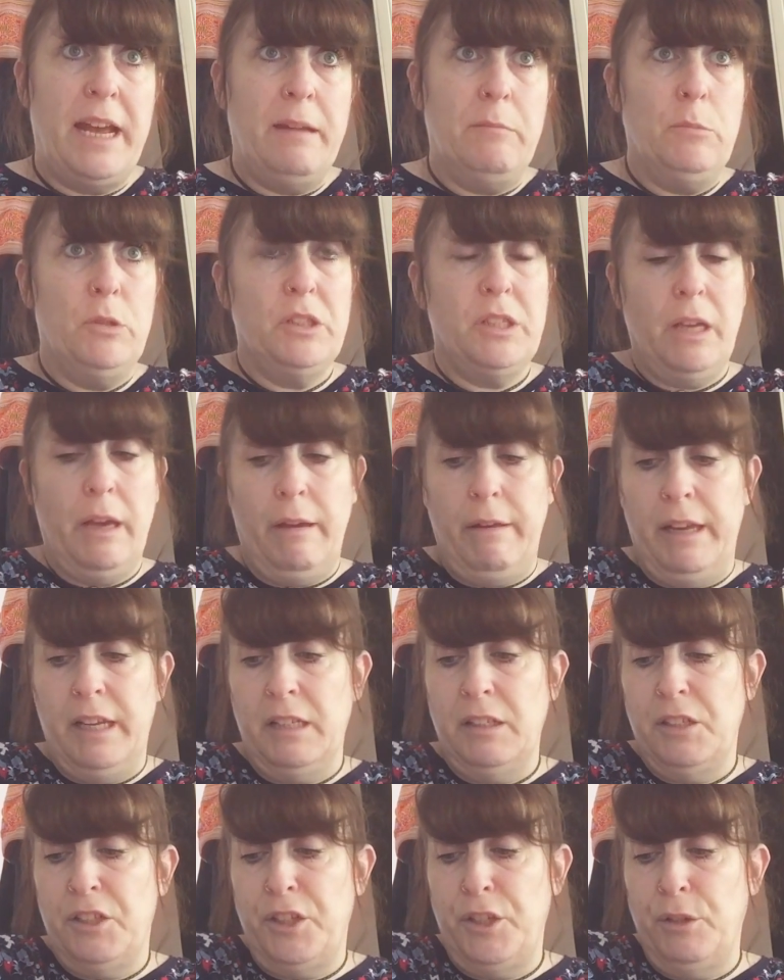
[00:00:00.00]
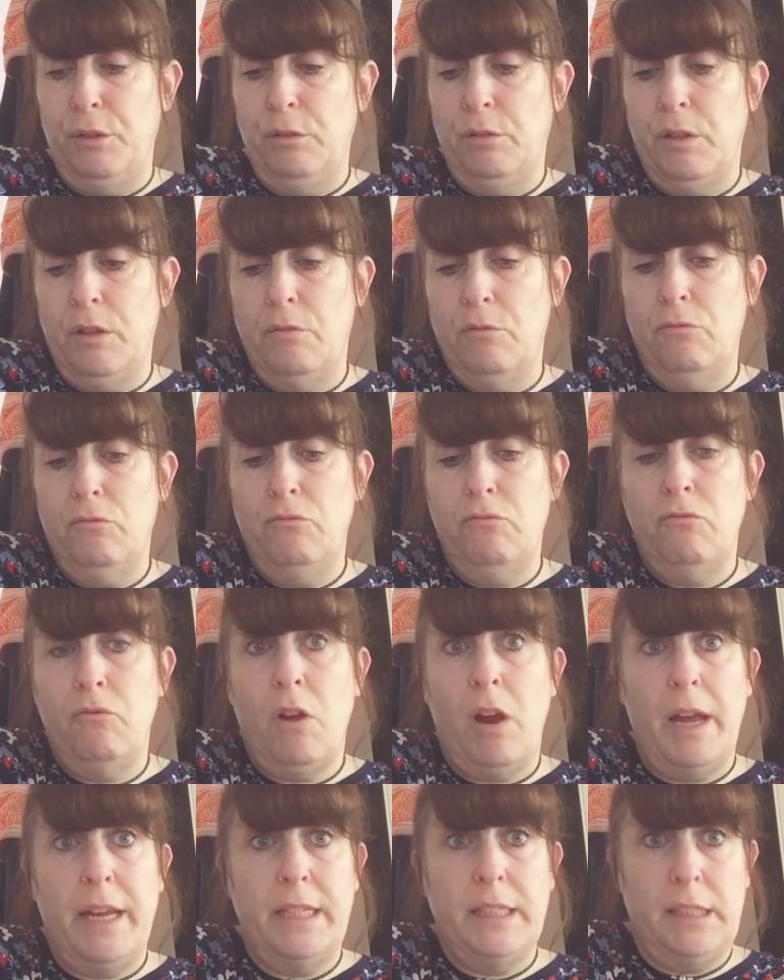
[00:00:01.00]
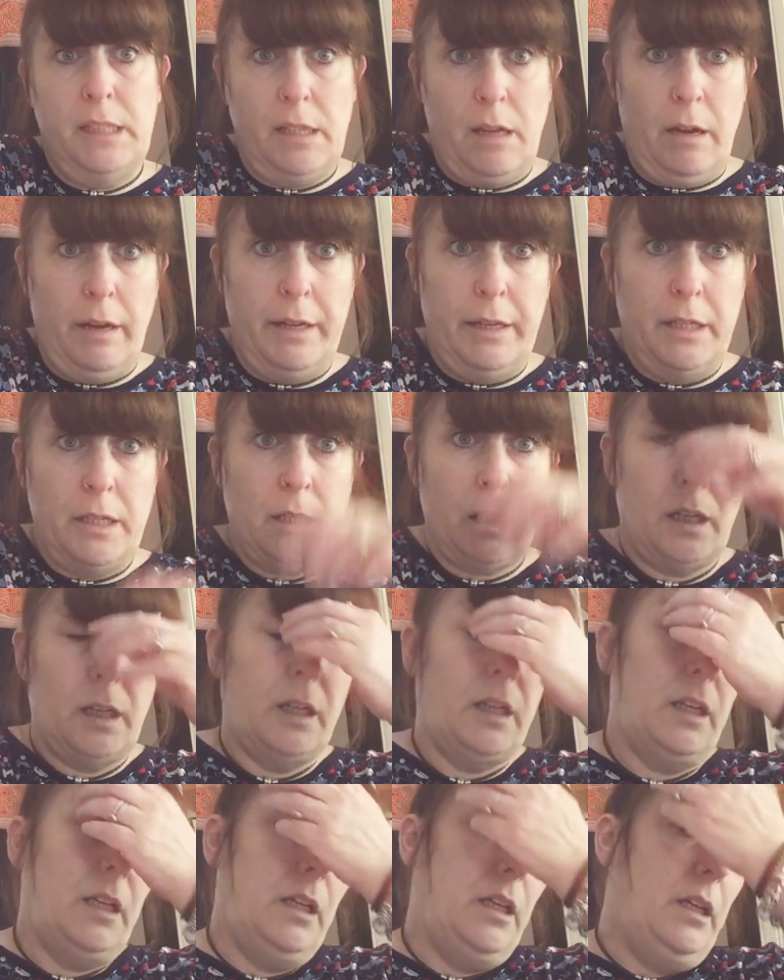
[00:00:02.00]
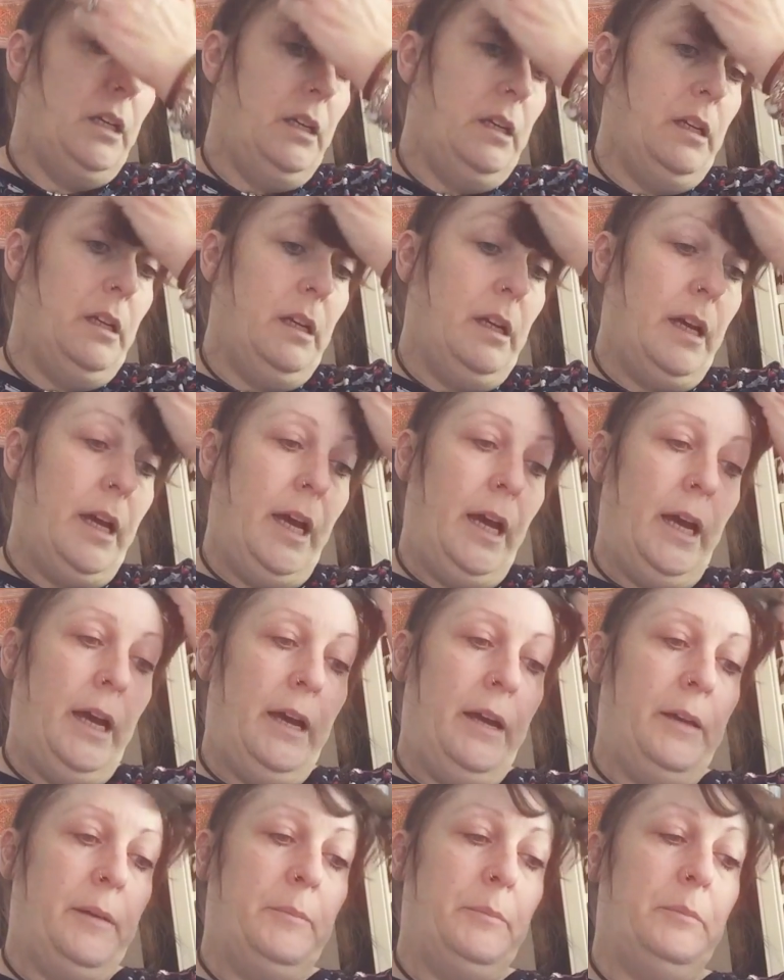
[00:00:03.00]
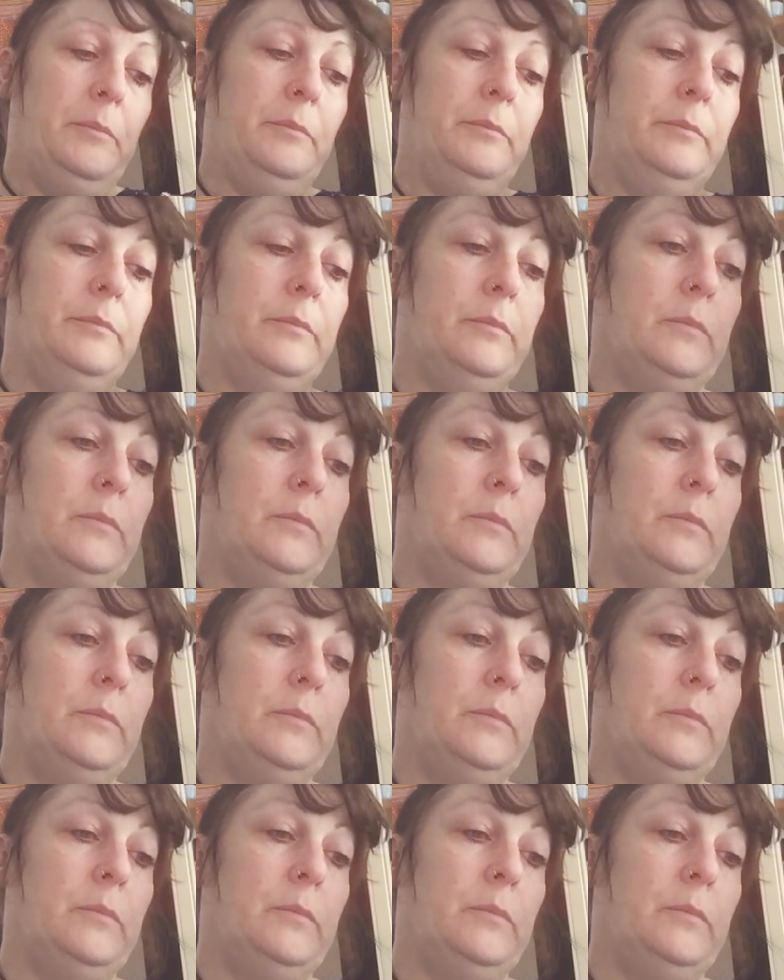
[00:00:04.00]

and was going to the right side. Um,